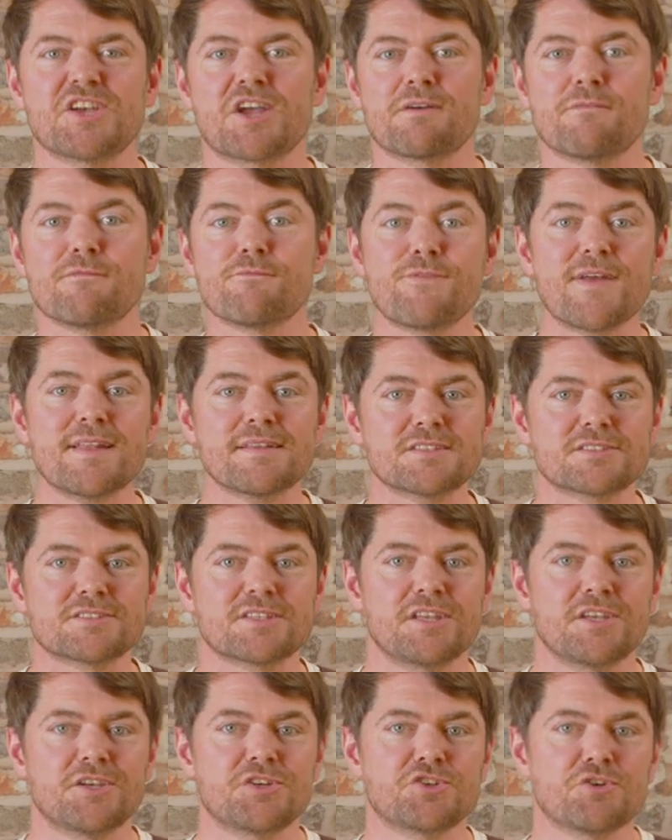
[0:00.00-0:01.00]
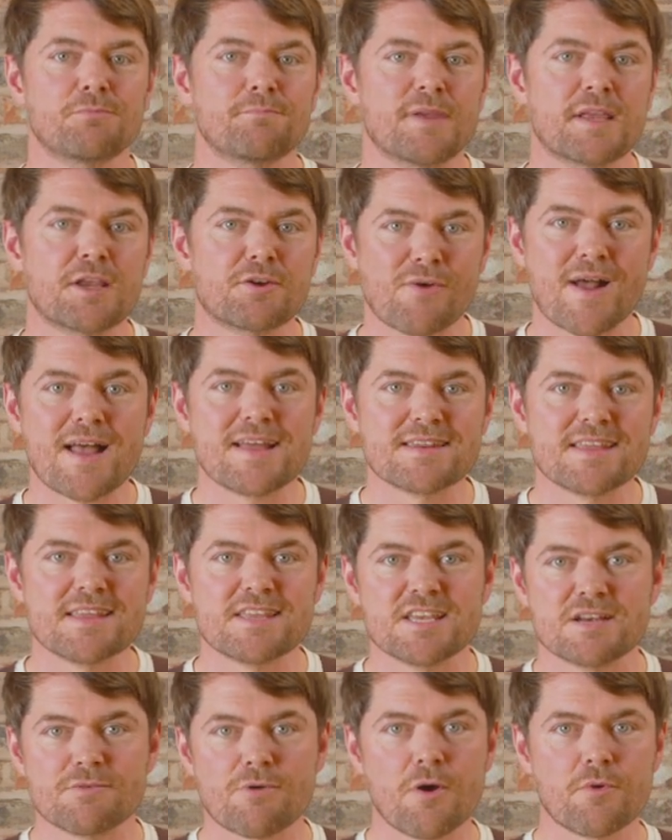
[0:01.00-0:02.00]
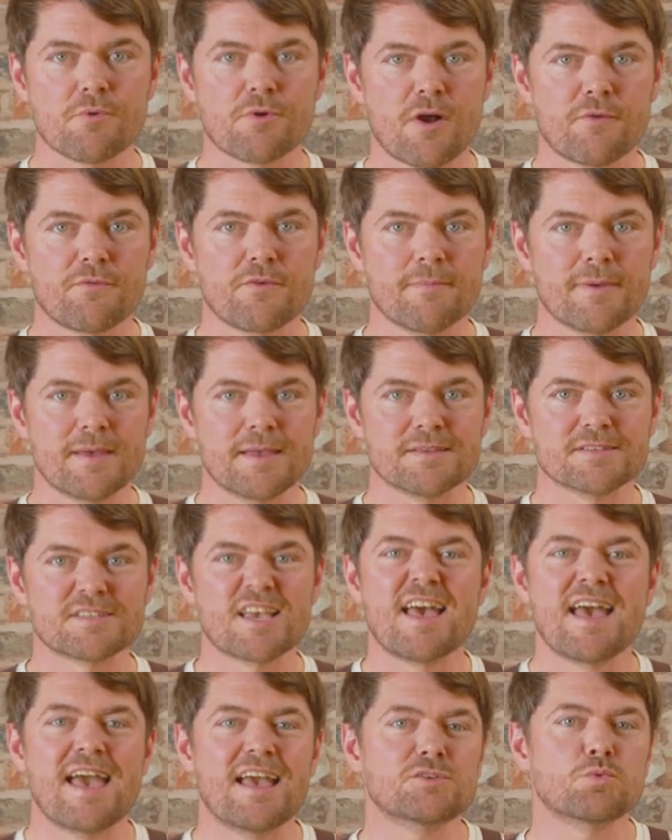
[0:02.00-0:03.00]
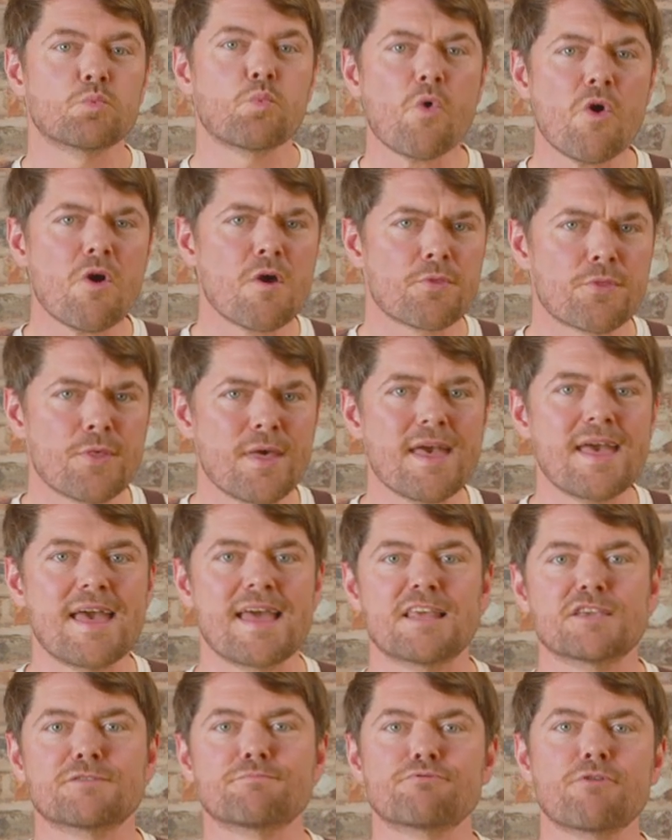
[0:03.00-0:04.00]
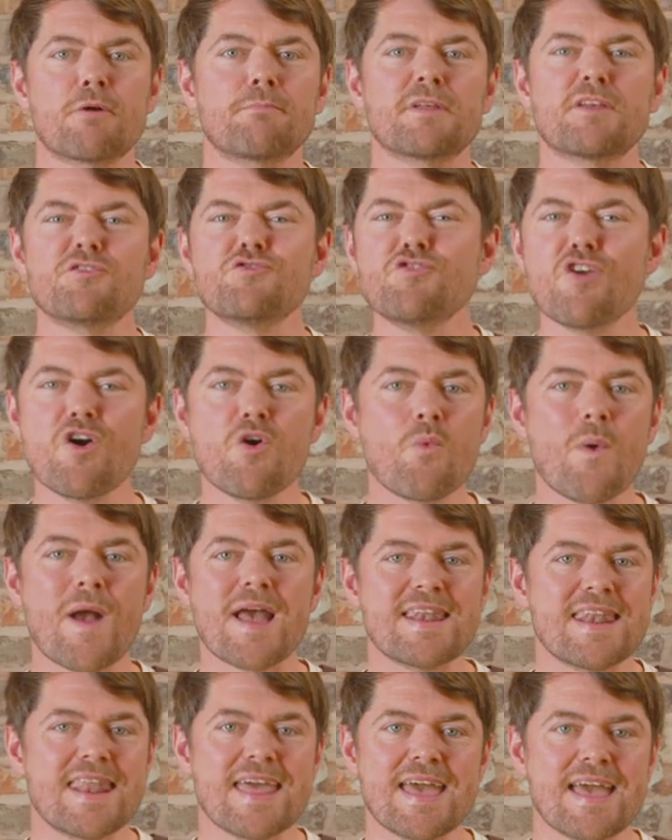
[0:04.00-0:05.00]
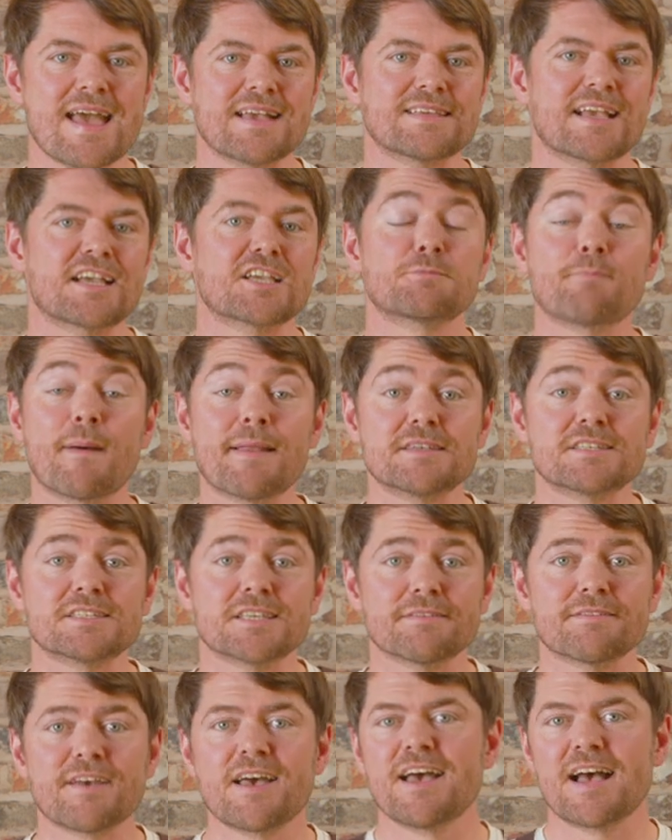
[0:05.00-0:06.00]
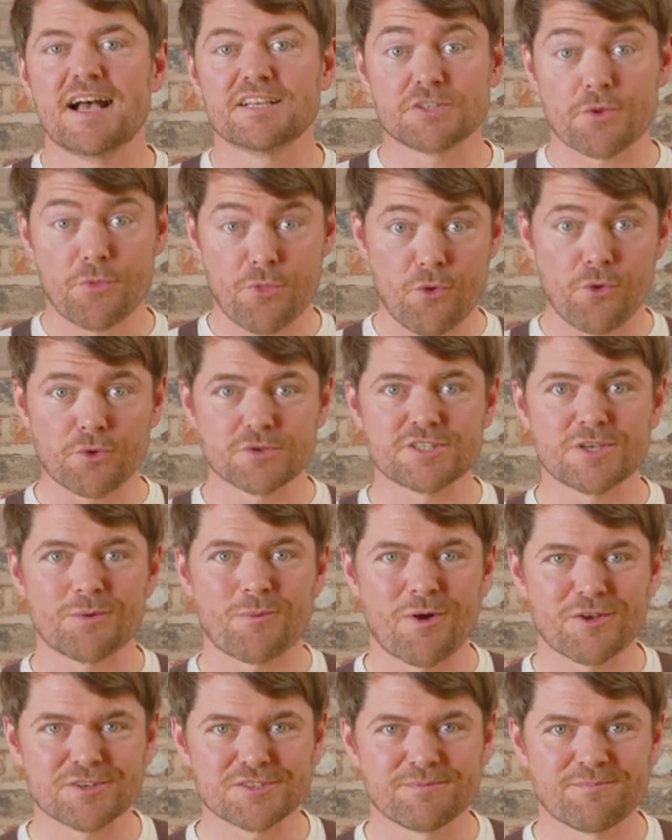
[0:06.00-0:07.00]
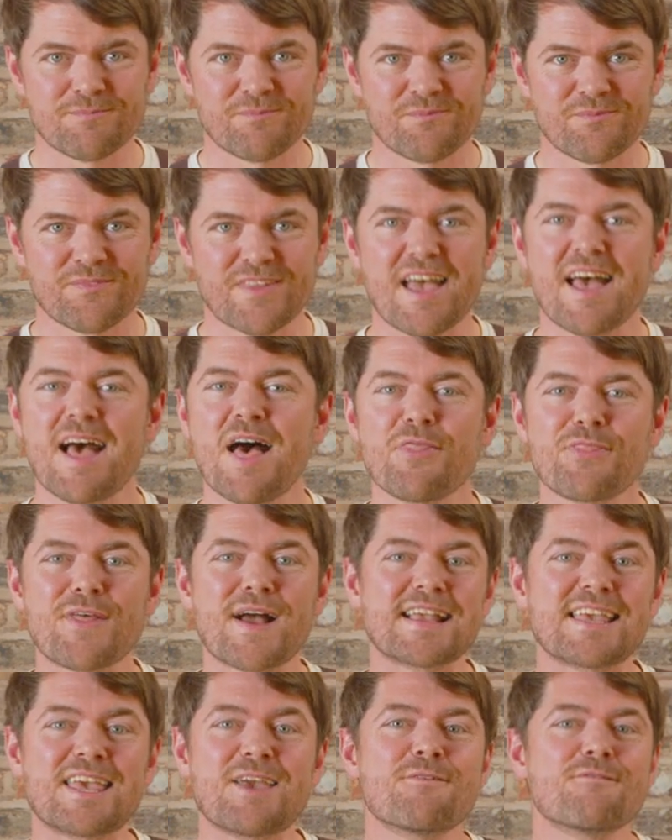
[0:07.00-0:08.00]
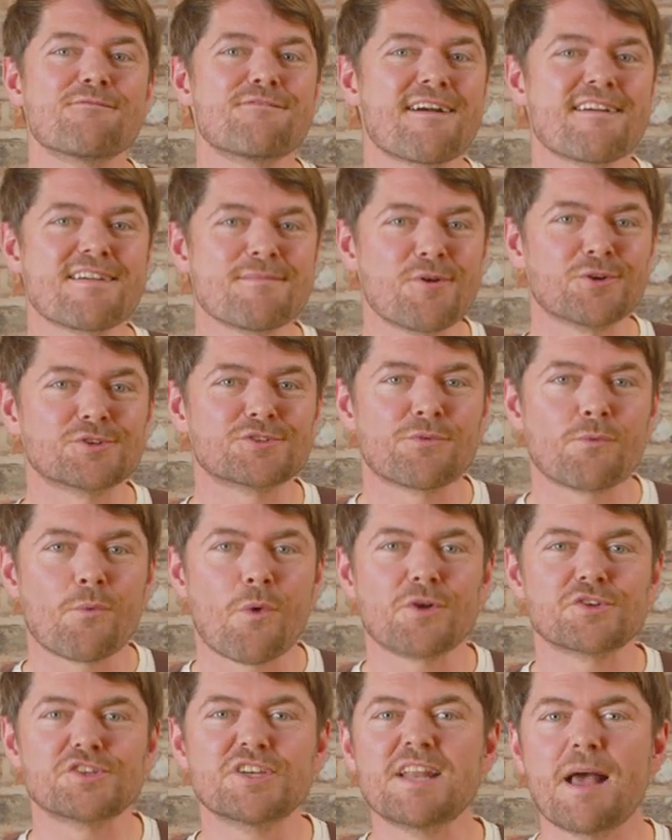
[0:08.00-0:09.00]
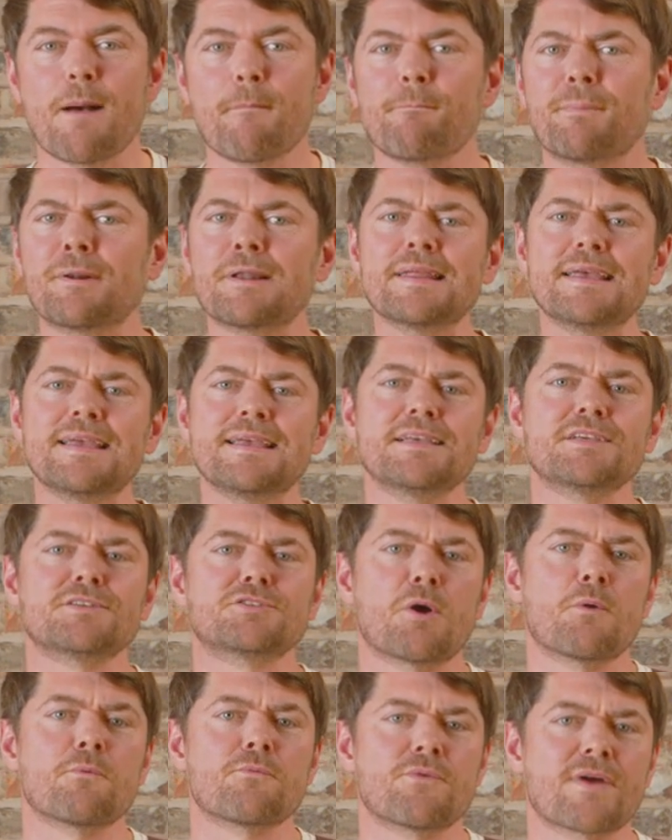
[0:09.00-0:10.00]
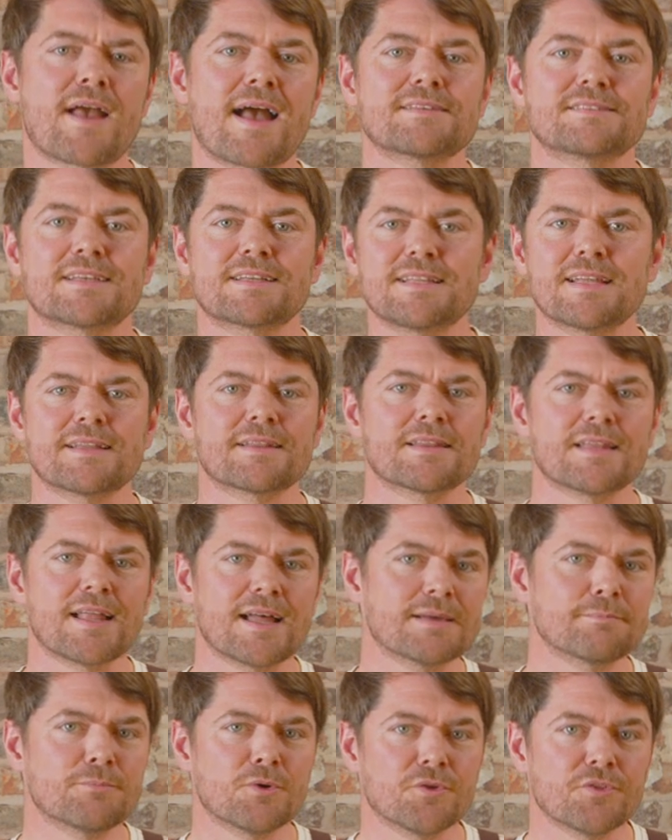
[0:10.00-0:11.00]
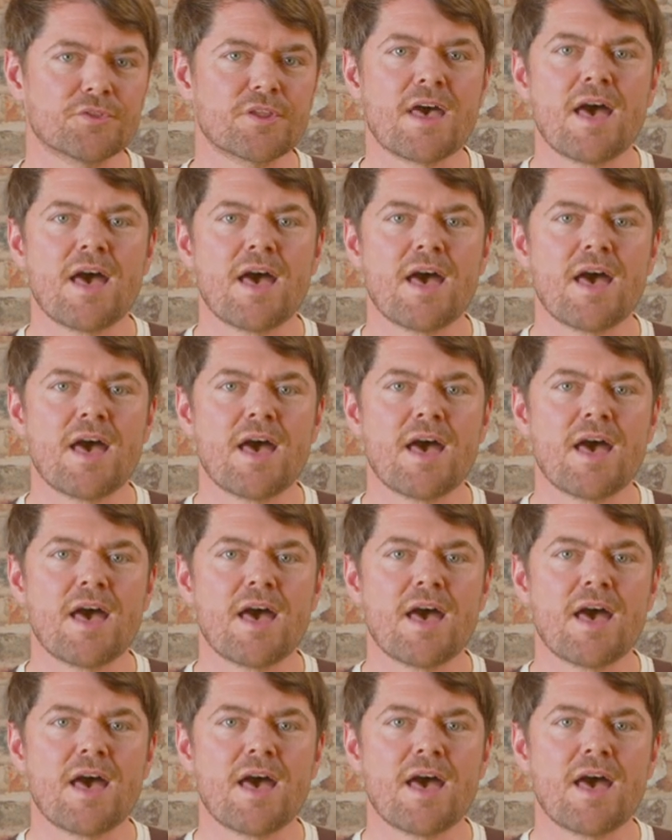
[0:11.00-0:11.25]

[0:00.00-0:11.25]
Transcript: you're convinced that you should be grinding your own coffee beans. It's worth it and it's probably nowhere near as expensive as you thought it was. Thank you very much for watching and please don't forget to click the like button.